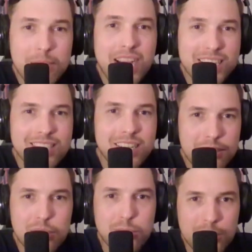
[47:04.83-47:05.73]
back to that
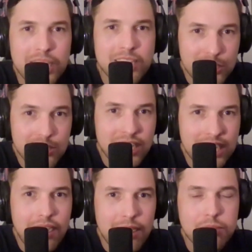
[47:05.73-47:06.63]
too, like just like
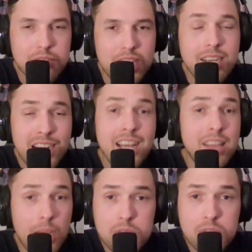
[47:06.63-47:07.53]
how you said,
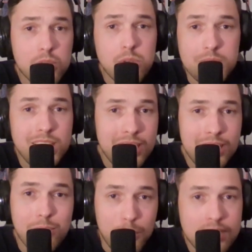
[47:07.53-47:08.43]
that was also a key
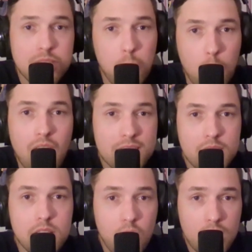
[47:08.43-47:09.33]
reason why they
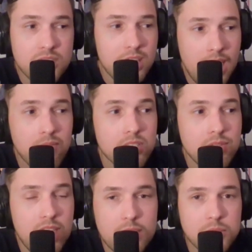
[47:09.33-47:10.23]
lost the conference
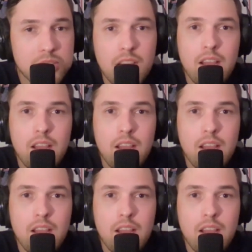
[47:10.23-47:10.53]
finals.